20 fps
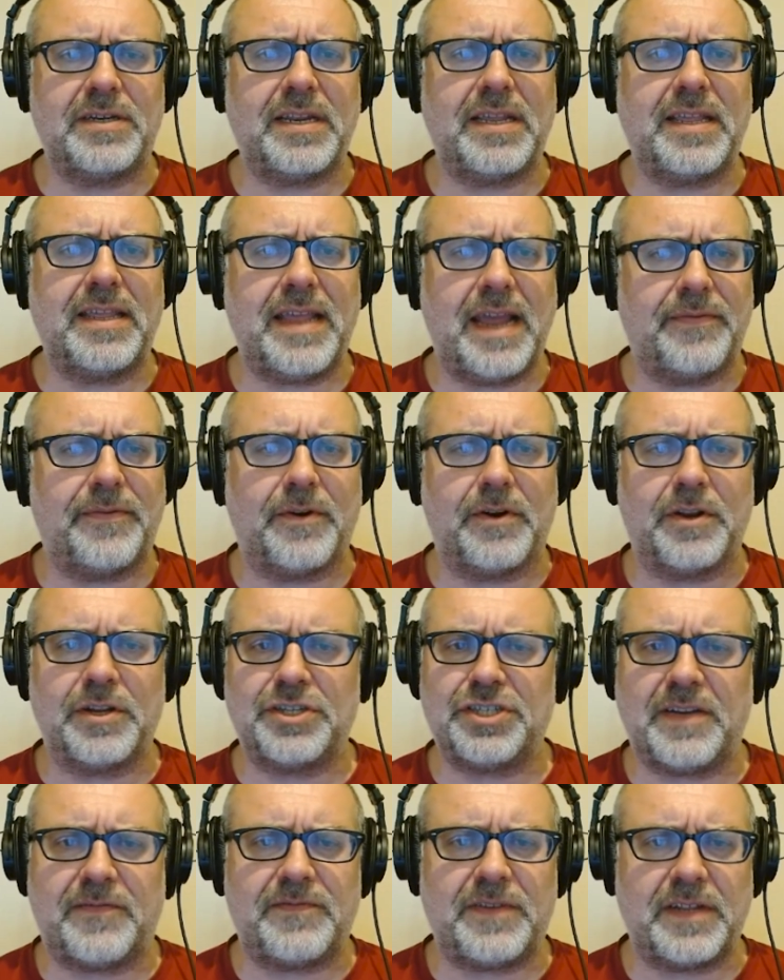together to
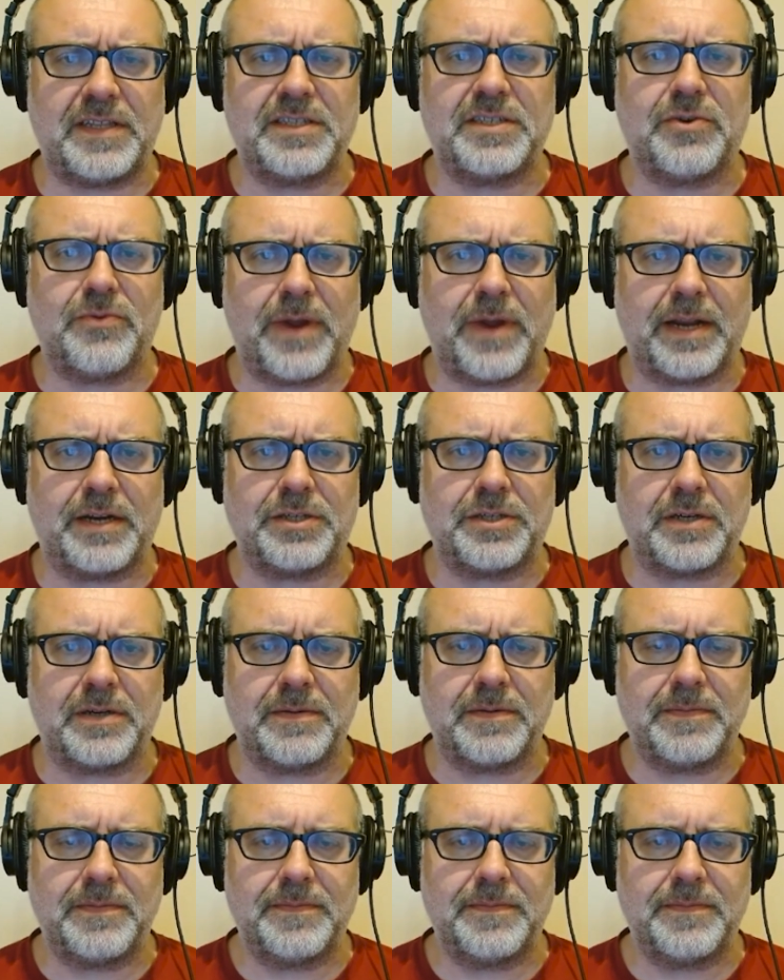shift its direction.